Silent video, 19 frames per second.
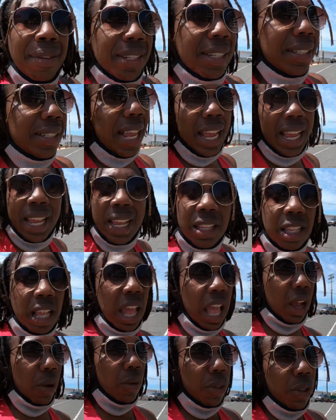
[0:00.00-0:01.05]
ever since I hit
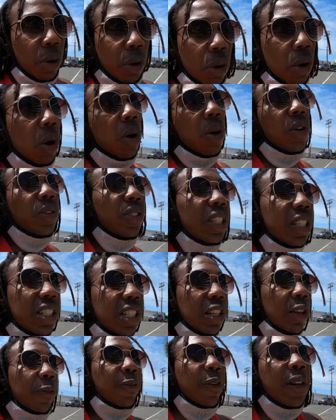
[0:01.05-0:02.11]
the Ecuador coast,
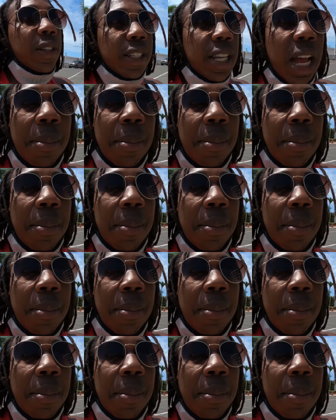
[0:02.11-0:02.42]
this is the first